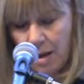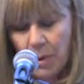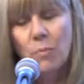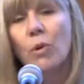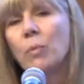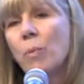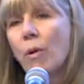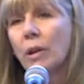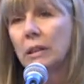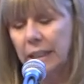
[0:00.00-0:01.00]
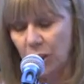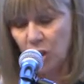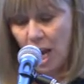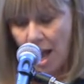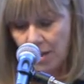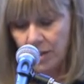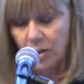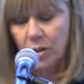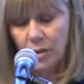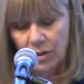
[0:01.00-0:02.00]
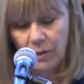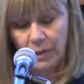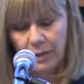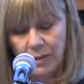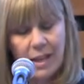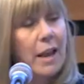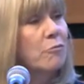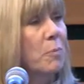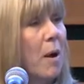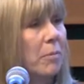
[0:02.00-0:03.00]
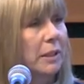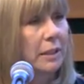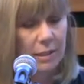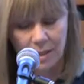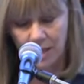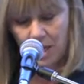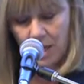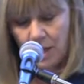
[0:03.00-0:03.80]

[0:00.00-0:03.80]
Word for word: but more importantly, challenge conservatives and Republicans